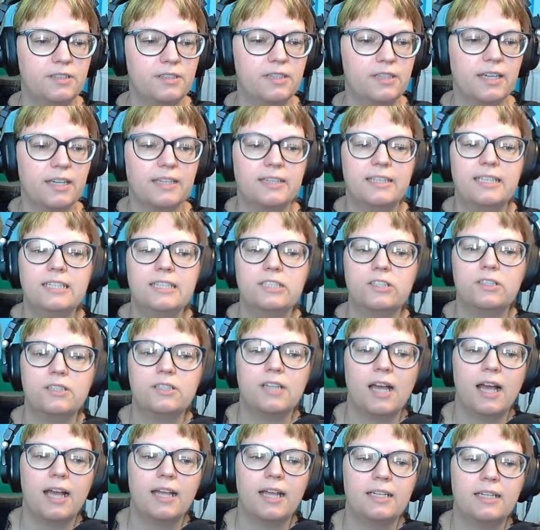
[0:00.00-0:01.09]
like these are
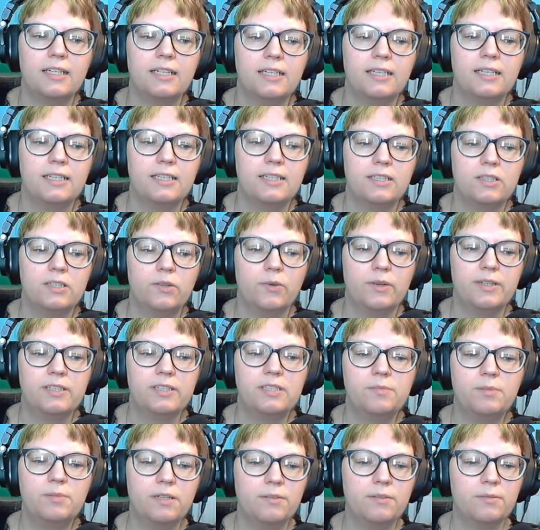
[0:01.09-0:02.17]
not going
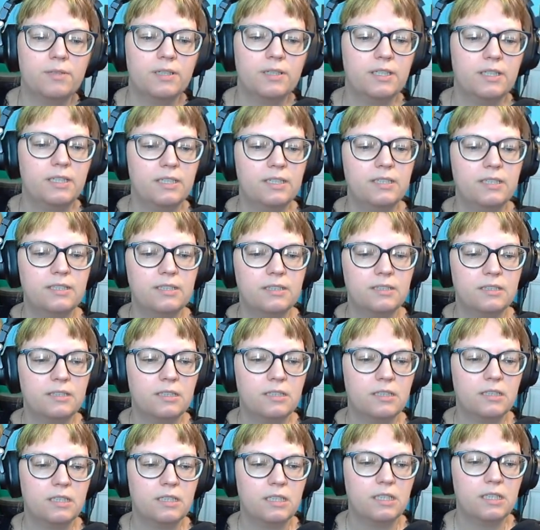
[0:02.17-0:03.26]
to be
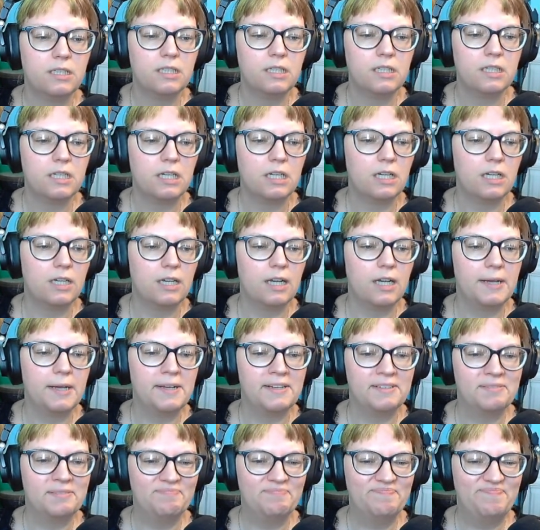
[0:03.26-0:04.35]
released.
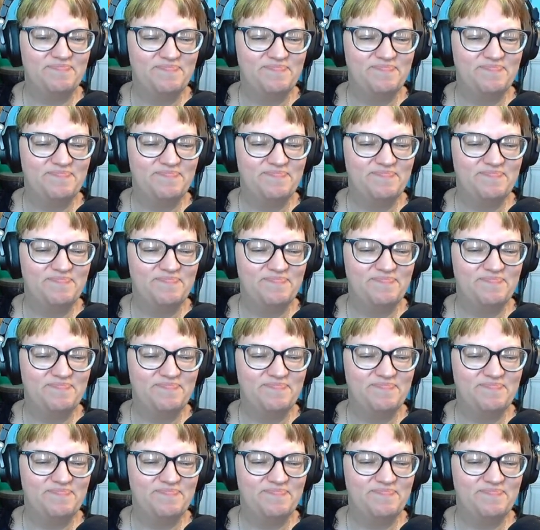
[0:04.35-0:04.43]
Or